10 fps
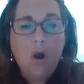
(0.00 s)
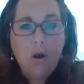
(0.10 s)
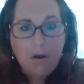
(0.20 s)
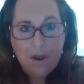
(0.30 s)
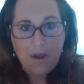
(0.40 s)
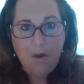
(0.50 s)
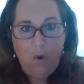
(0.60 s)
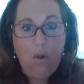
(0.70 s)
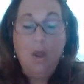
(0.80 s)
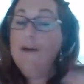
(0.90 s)
target
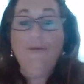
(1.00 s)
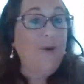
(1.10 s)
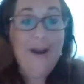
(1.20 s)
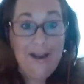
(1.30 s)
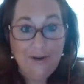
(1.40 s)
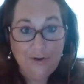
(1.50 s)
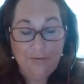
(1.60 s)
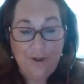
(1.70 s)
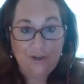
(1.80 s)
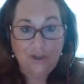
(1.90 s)
goal for any
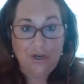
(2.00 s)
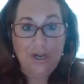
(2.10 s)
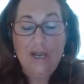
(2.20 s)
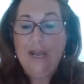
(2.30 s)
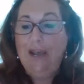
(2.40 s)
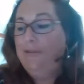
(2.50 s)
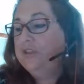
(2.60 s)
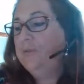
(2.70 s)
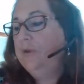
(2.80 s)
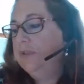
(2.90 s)
intervention. If
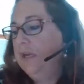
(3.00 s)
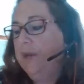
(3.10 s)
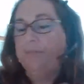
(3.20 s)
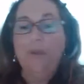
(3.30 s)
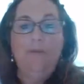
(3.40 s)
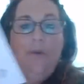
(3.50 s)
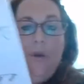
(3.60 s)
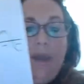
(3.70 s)
it's music, if